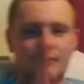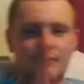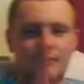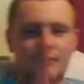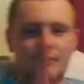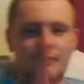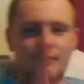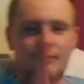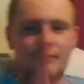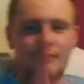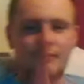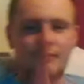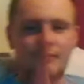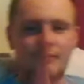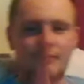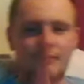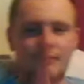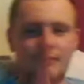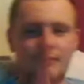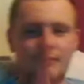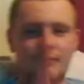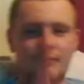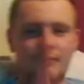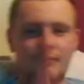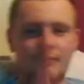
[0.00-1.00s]
Bromwich
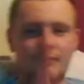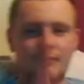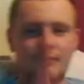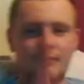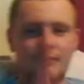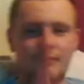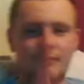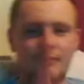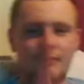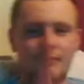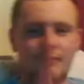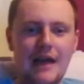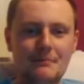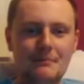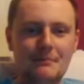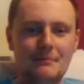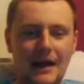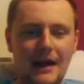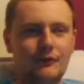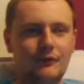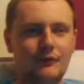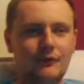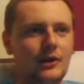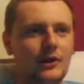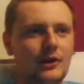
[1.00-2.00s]
Albion. He played right
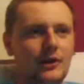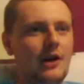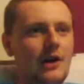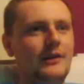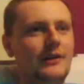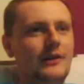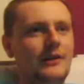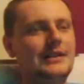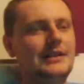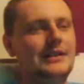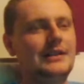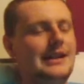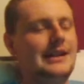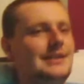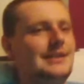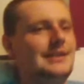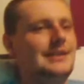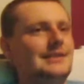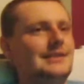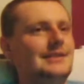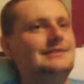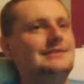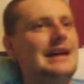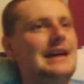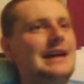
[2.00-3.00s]
back for a lot of it, didn't
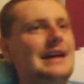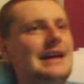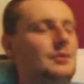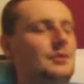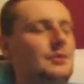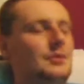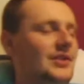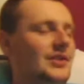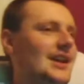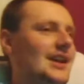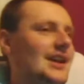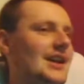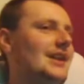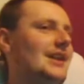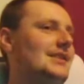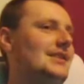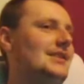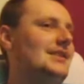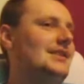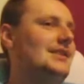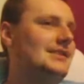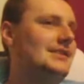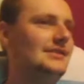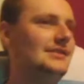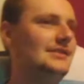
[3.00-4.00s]
he? That was it.
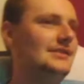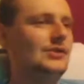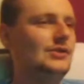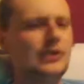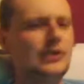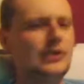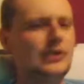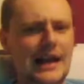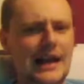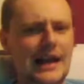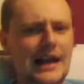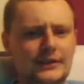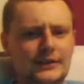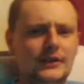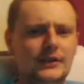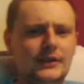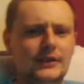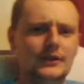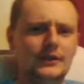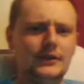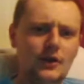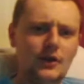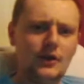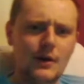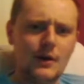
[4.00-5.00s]
Good lad.
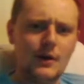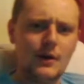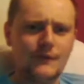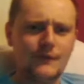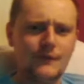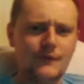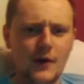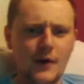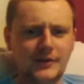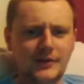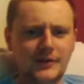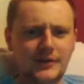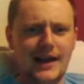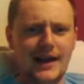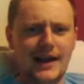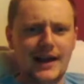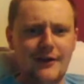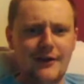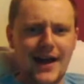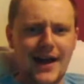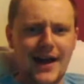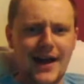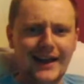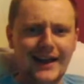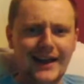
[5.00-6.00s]
You're on form
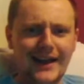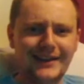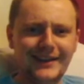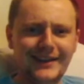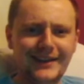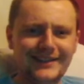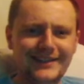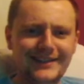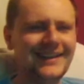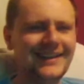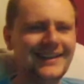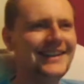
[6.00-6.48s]
tonight, Ryan.